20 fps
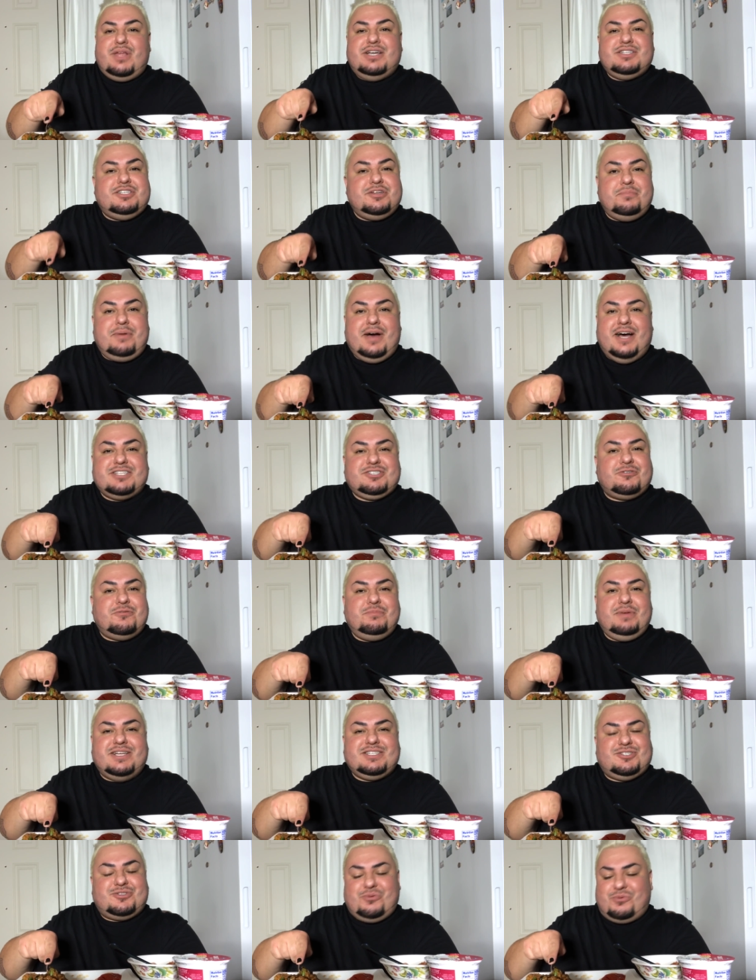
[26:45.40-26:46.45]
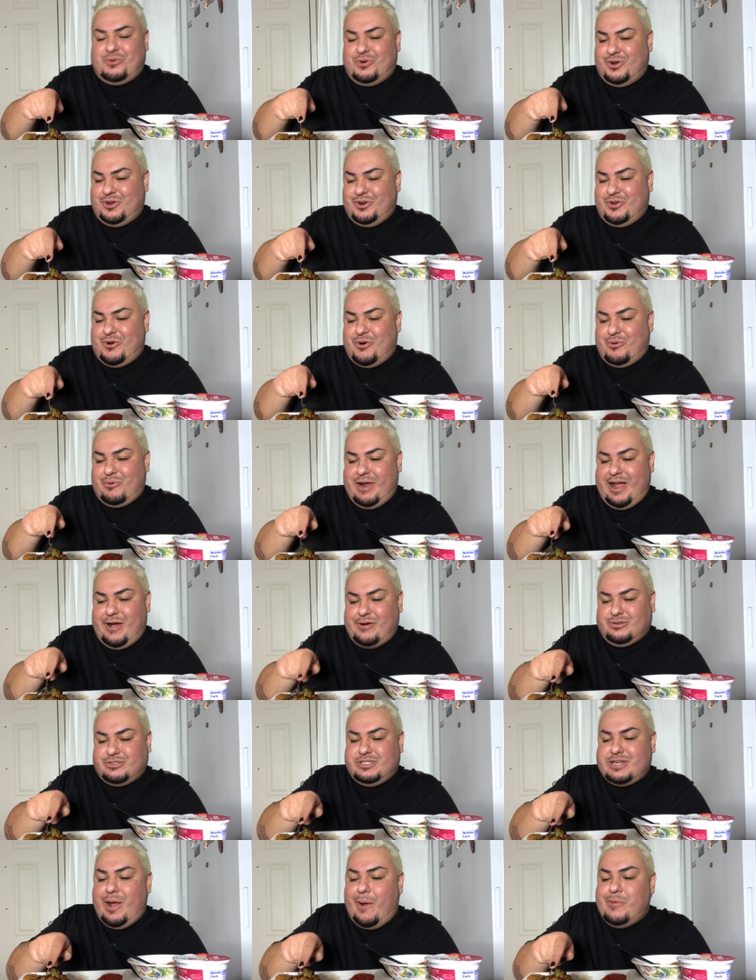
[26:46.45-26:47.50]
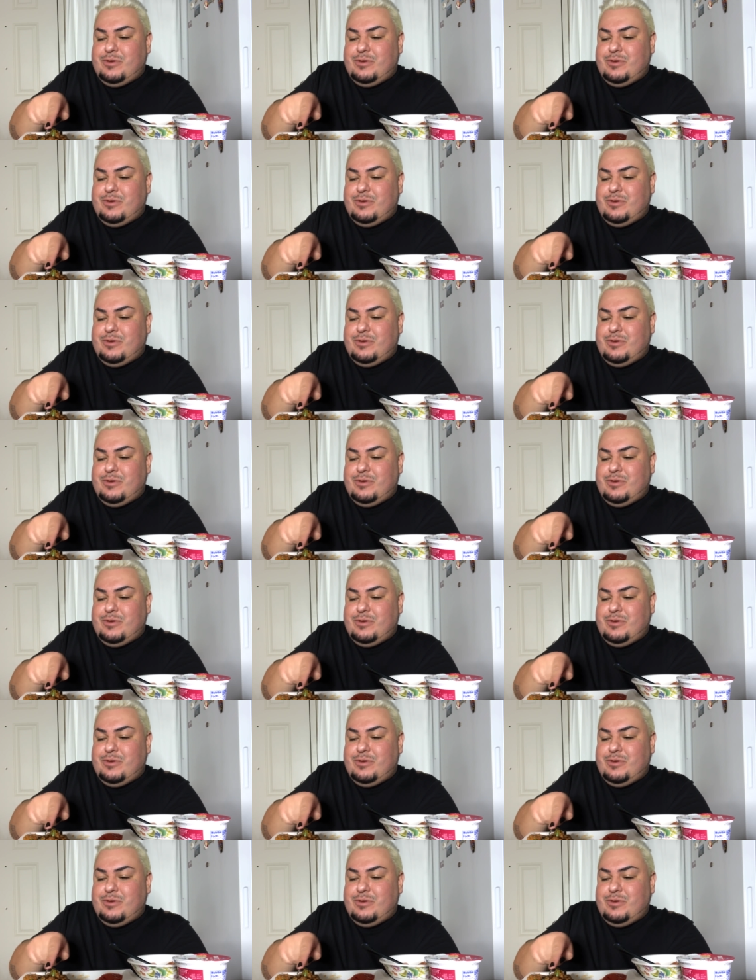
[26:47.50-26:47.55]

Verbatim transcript: Tabasco makes the world go round.